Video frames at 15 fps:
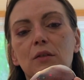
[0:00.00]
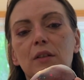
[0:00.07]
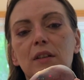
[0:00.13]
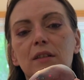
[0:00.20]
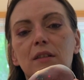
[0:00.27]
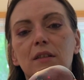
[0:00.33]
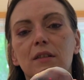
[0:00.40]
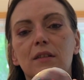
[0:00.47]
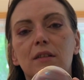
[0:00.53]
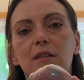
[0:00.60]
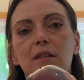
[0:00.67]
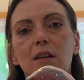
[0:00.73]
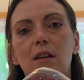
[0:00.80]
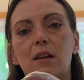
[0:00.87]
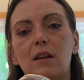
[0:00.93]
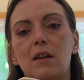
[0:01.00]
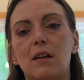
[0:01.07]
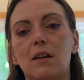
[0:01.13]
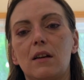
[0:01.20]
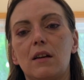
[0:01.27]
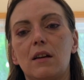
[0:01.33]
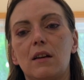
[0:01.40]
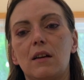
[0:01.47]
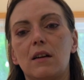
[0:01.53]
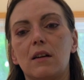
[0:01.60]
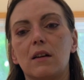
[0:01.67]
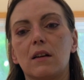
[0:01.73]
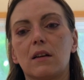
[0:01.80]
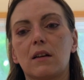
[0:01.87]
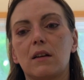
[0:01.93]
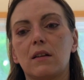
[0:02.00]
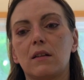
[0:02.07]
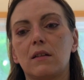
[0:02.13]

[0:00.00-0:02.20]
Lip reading: This is sick.